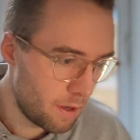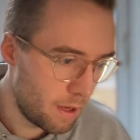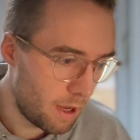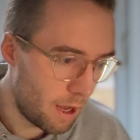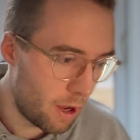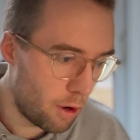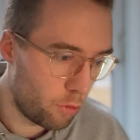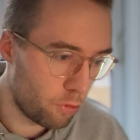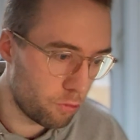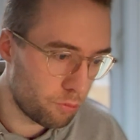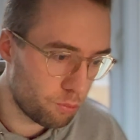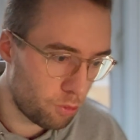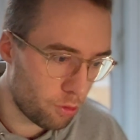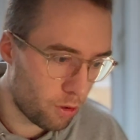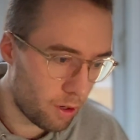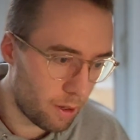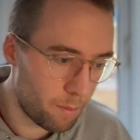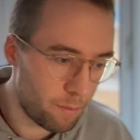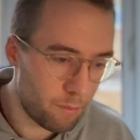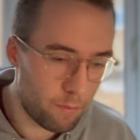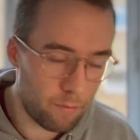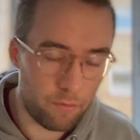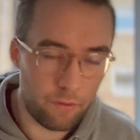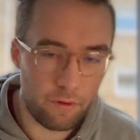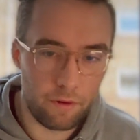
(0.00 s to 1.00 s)
host
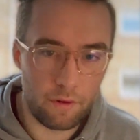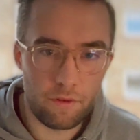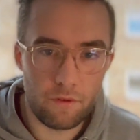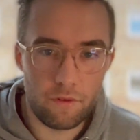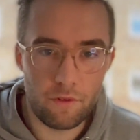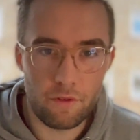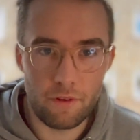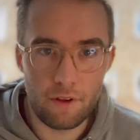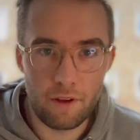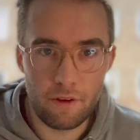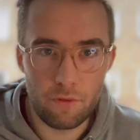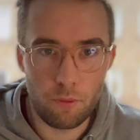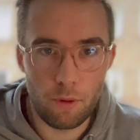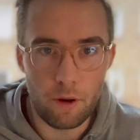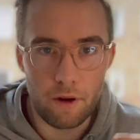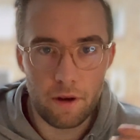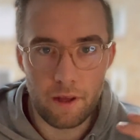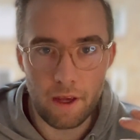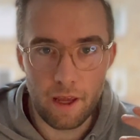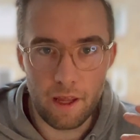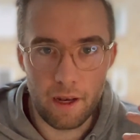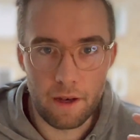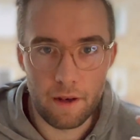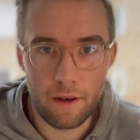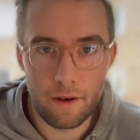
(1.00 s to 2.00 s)
program, since this one
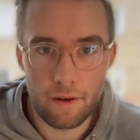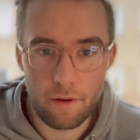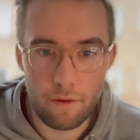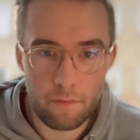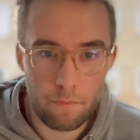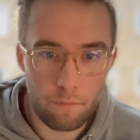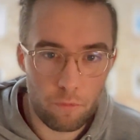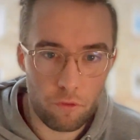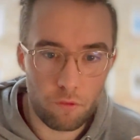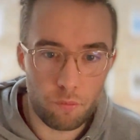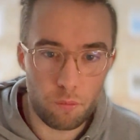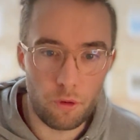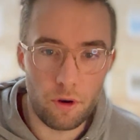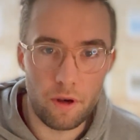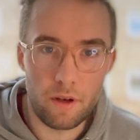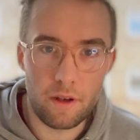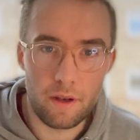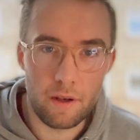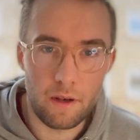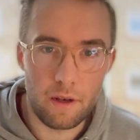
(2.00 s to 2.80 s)
can spread